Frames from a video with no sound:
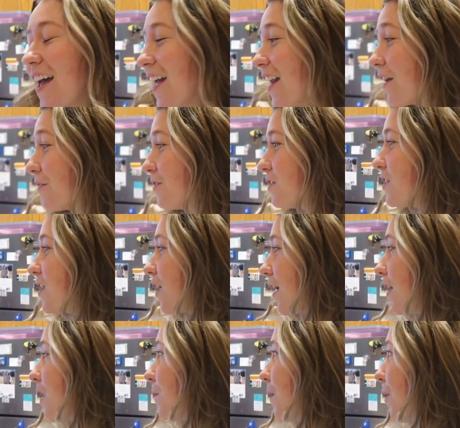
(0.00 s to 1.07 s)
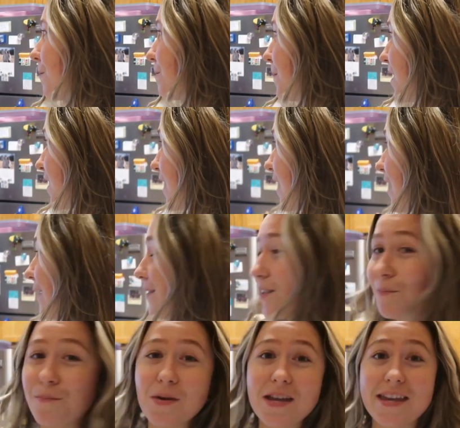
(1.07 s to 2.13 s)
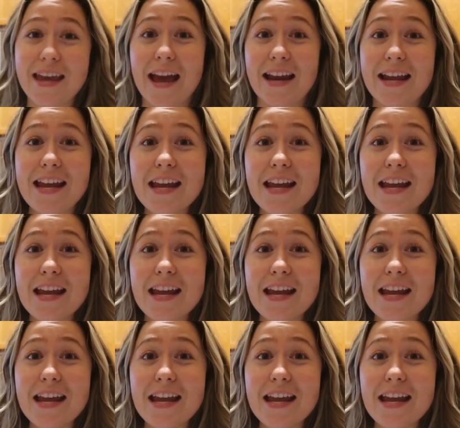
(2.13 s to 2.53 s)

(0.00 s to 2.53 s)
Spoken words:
And I was thinking about making spaghetti.